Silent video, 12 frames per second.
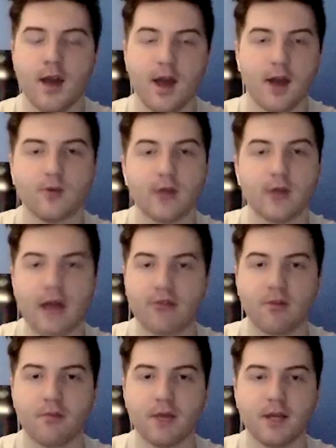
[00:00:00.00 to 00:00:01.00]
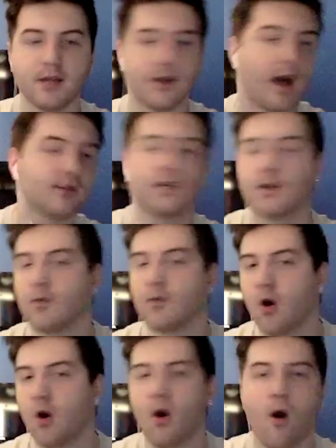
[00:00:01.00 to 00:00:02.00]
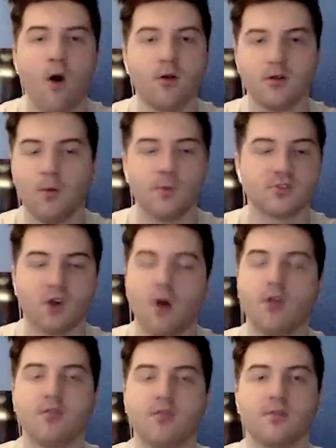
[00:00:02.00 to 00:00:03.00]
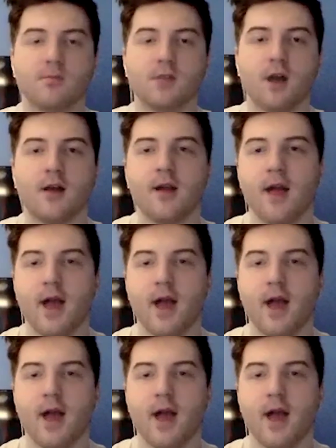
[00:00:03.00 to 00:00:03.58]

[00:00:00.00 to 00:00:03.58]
And we'd have a minute. I'd get almost all of them done.